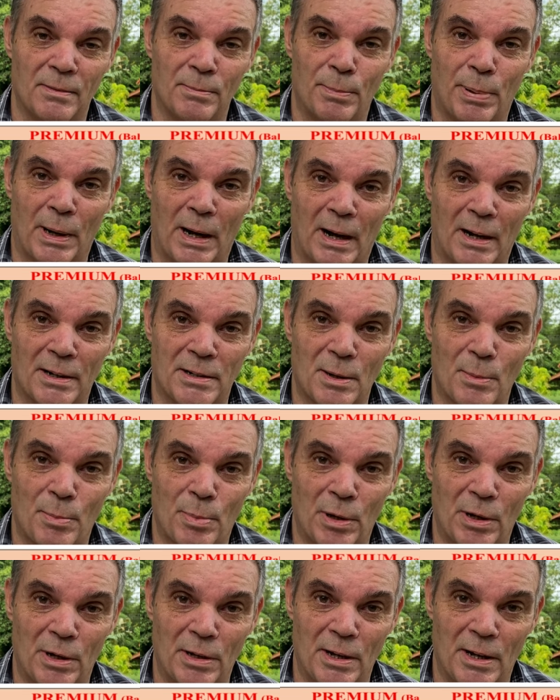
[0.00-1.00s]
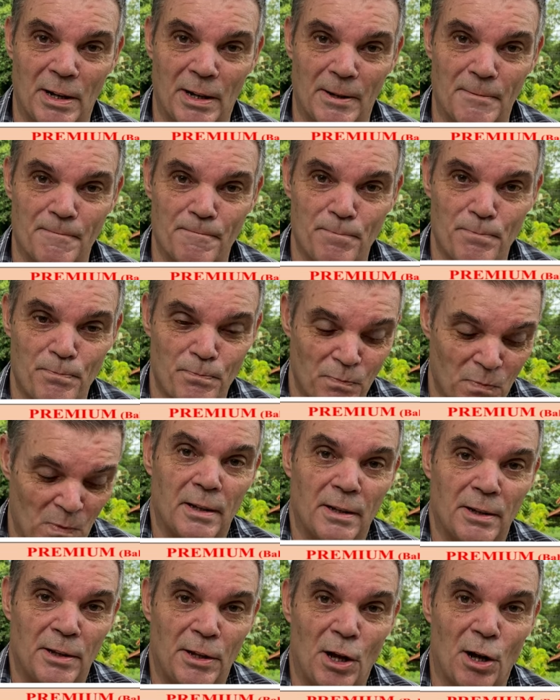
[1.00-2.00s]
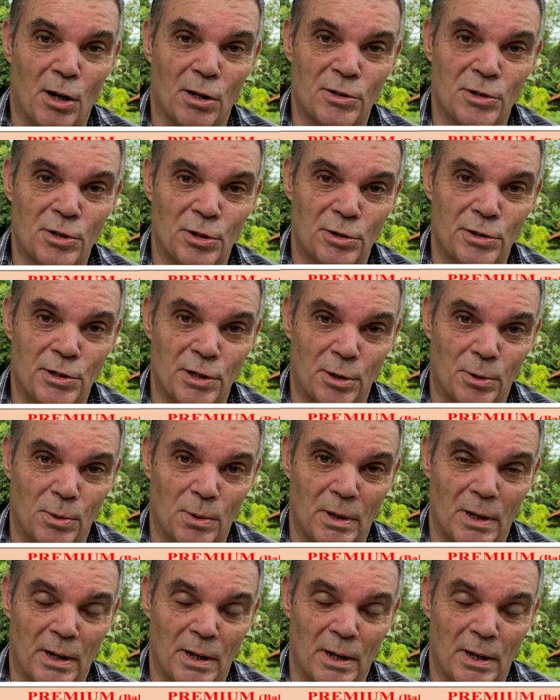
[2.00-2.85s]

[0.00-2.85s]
baht per year. They also do